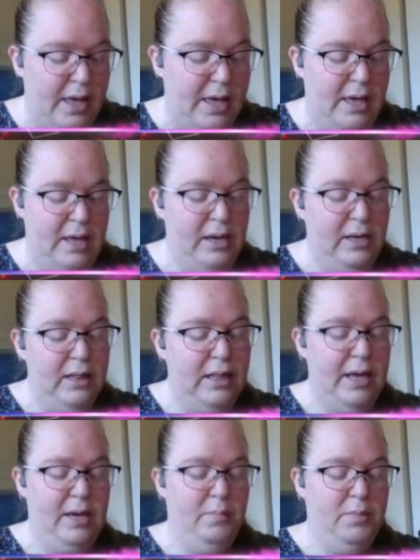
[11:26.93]
It
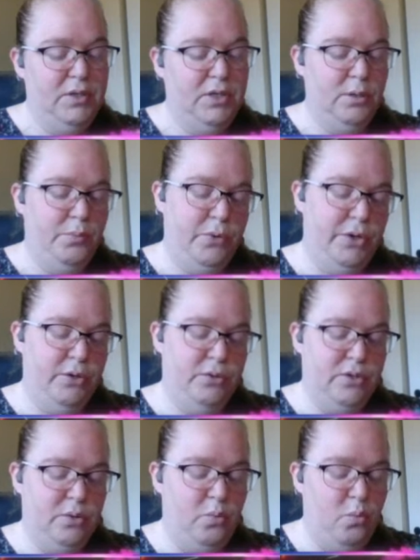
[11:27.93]
claimed to produce
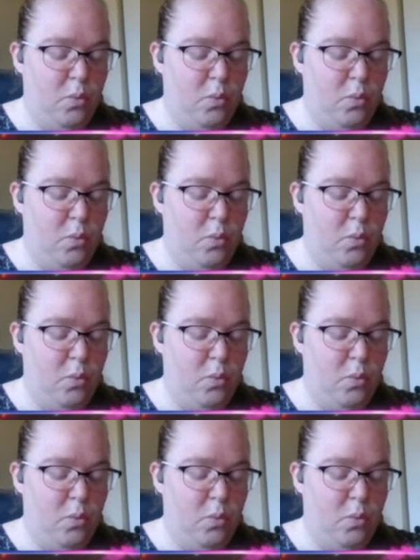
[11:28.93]
the